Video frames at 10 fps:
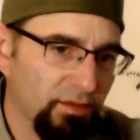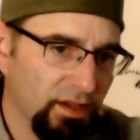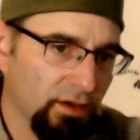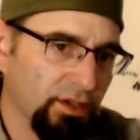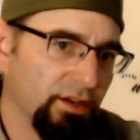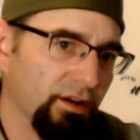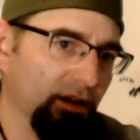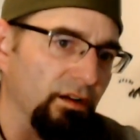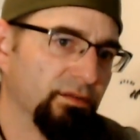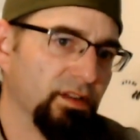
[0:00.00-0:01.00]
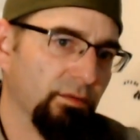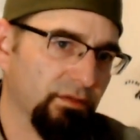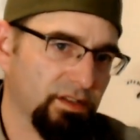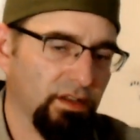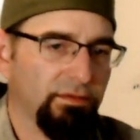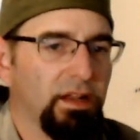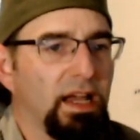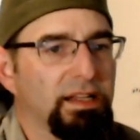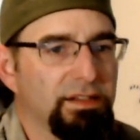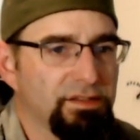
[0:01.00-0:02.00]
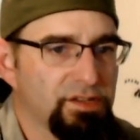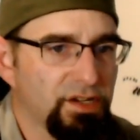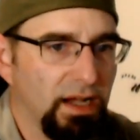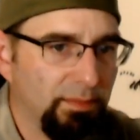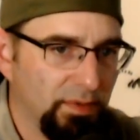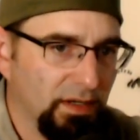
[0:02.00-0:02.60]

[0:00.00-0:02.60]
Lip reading: video here of some of the stuff that I did in the shop.